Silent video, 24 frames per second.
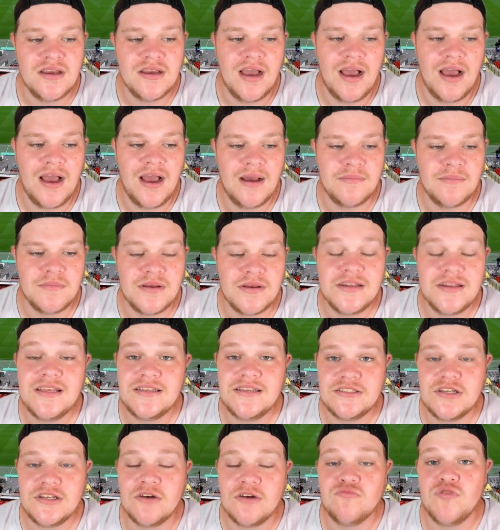And
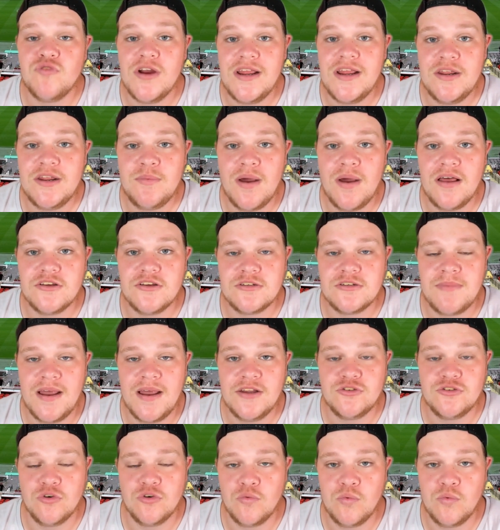he's done really well as a
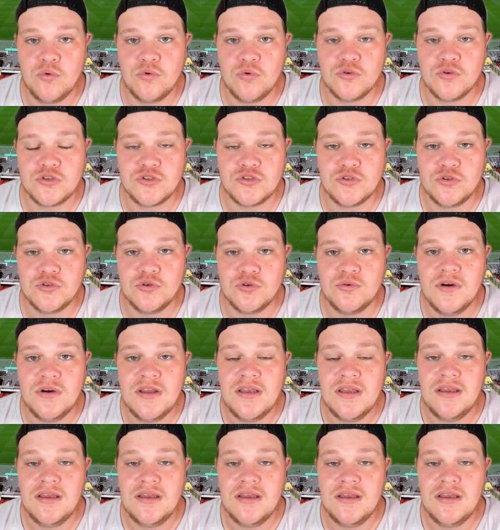manager at Walsall,